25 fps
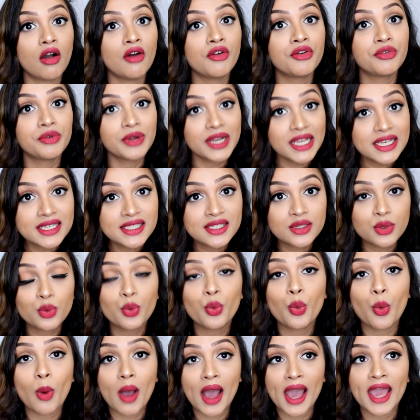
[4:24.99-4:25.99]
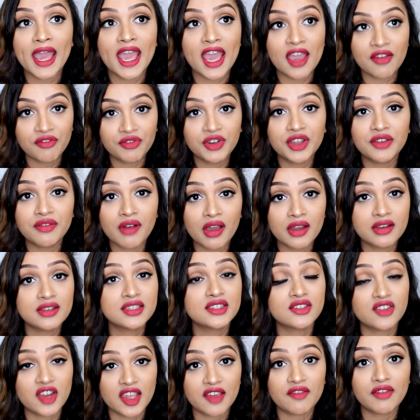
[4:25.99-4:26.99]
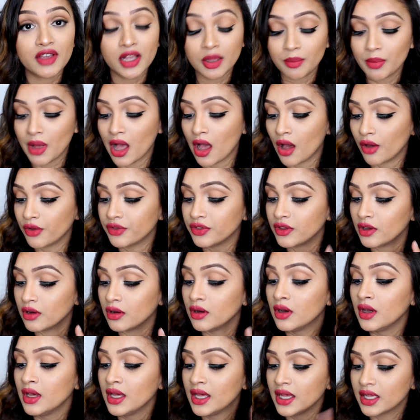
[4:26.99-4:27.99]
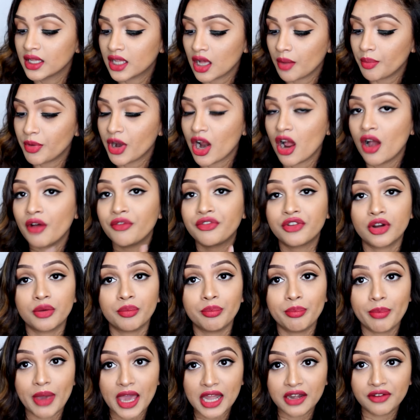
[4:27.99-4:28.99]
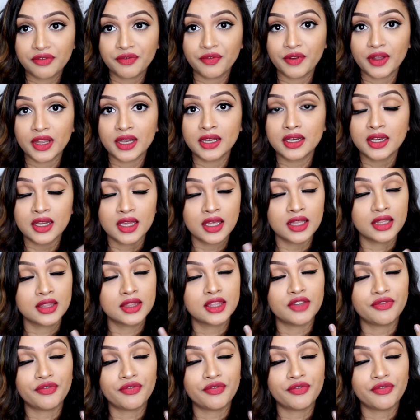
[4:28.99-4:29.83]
a reason why everyone is raving about the Gabbana from Benefit.